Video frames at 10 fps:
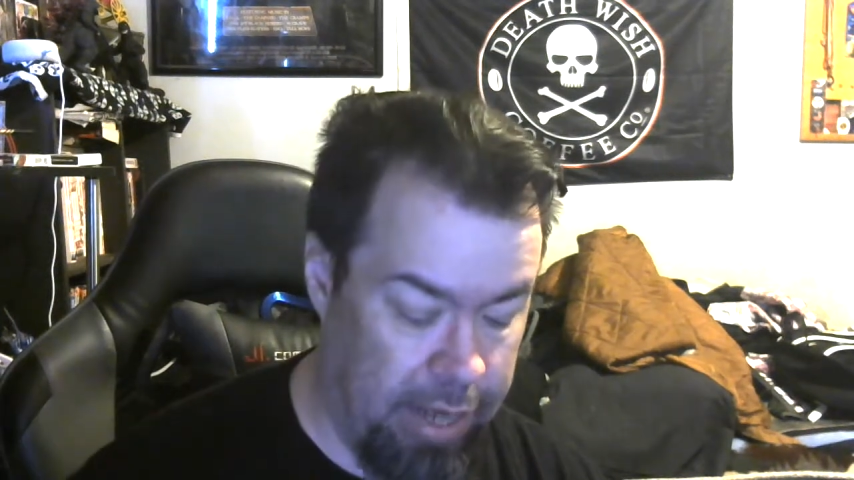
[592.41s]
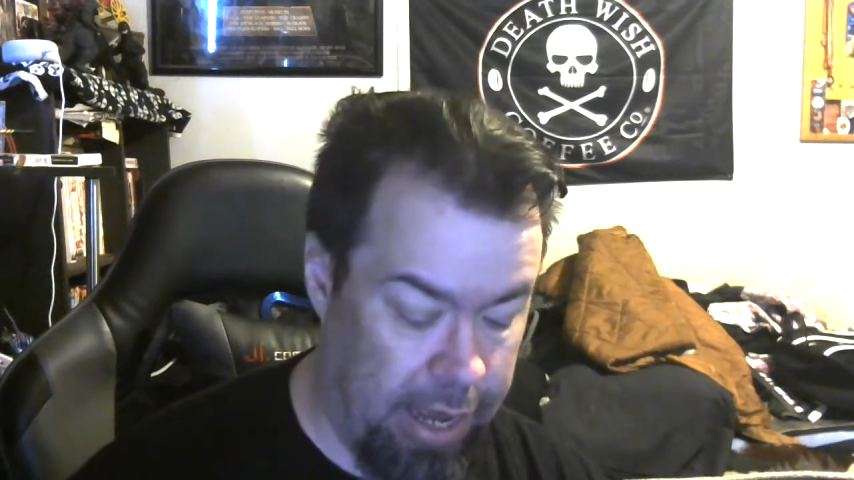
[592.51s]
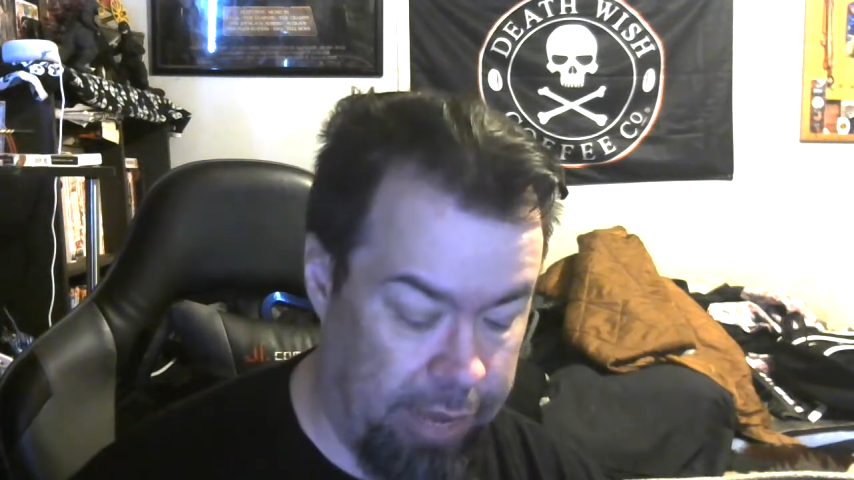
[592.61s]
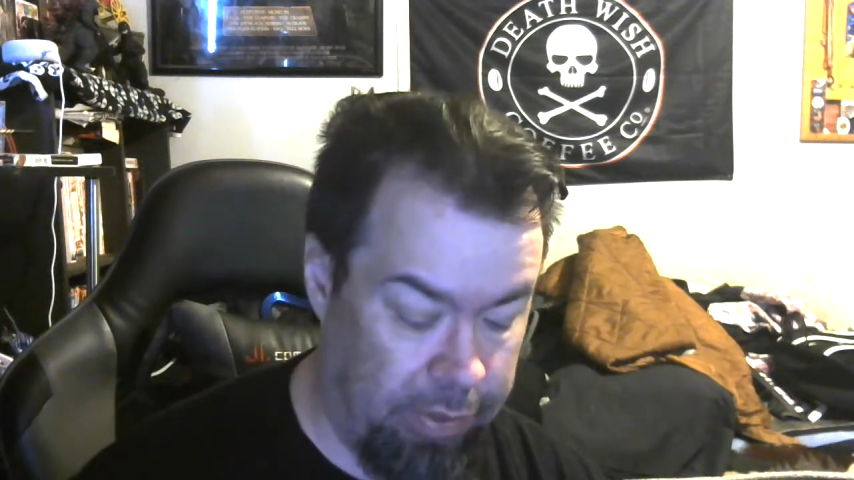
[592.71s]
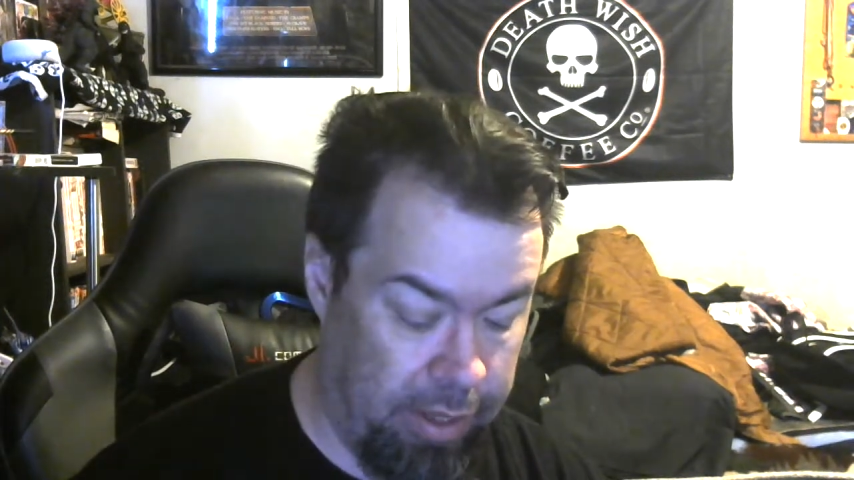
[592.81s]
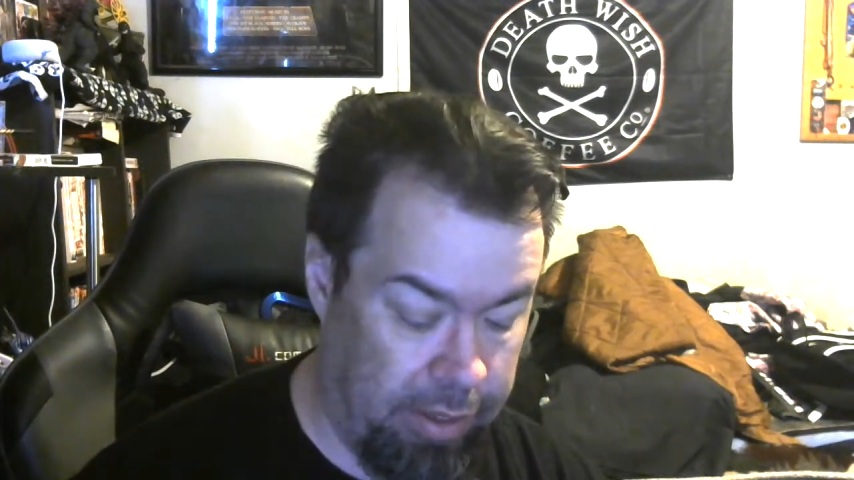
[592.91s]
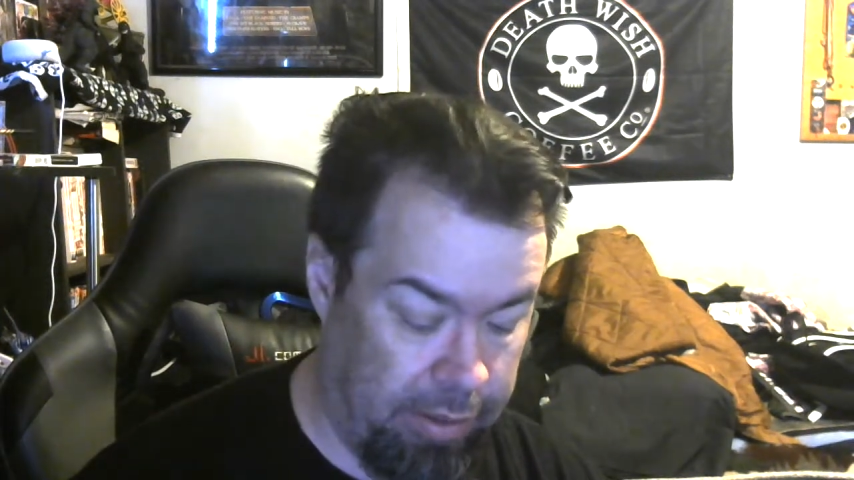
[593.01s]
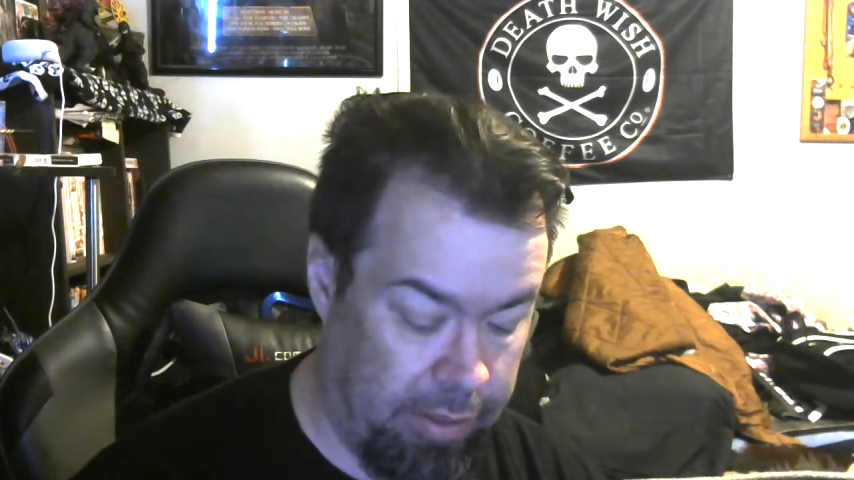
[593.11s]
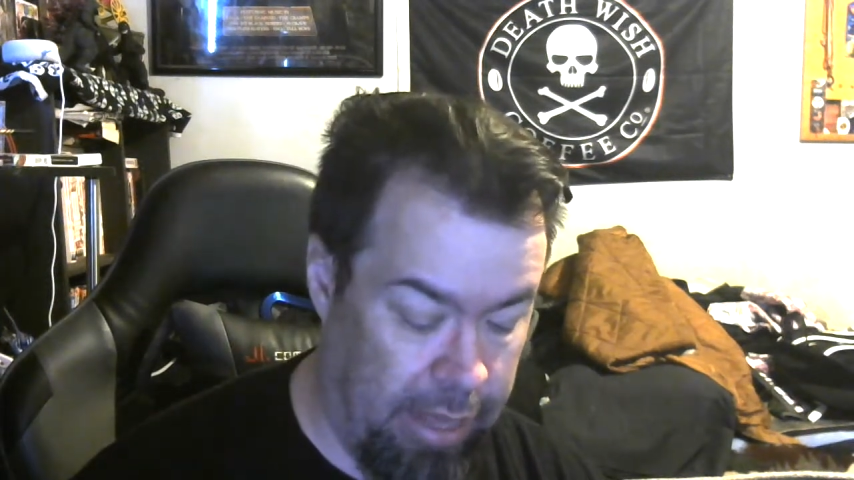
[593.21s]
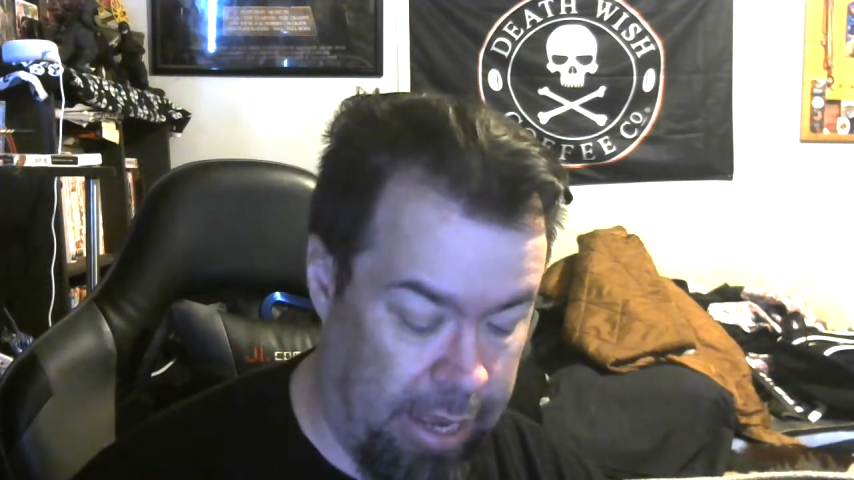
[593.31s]
I think
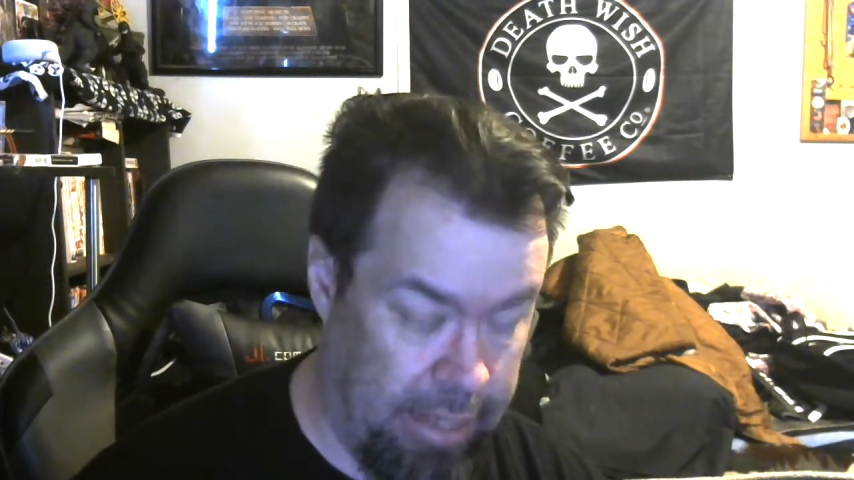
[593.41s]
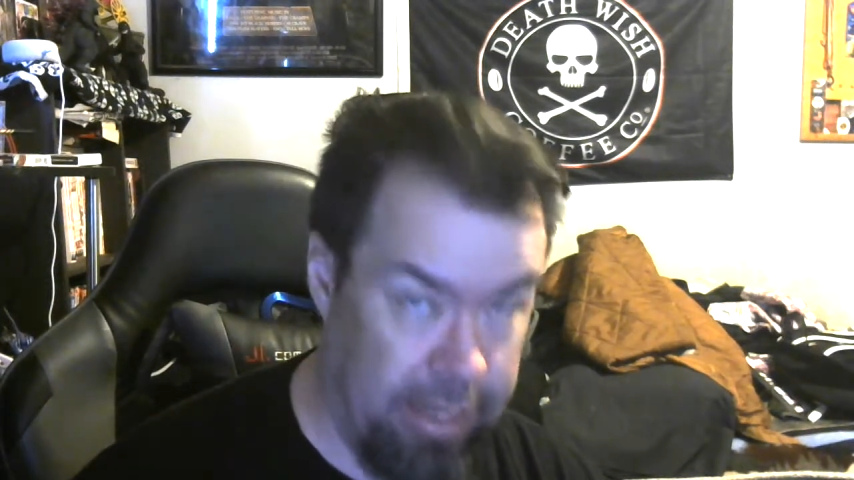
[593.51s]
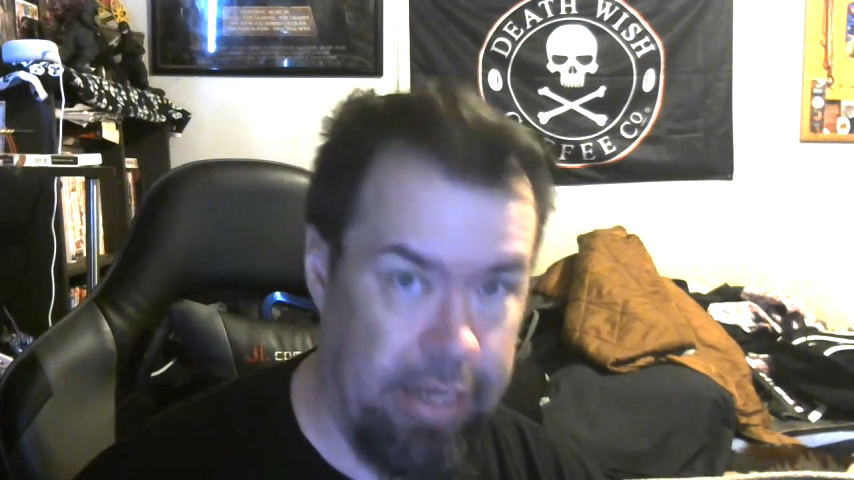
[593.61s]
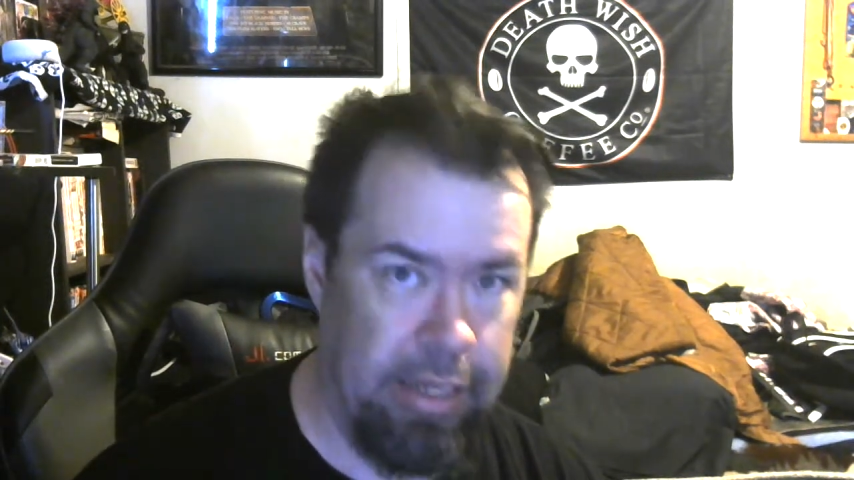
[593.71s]
the idea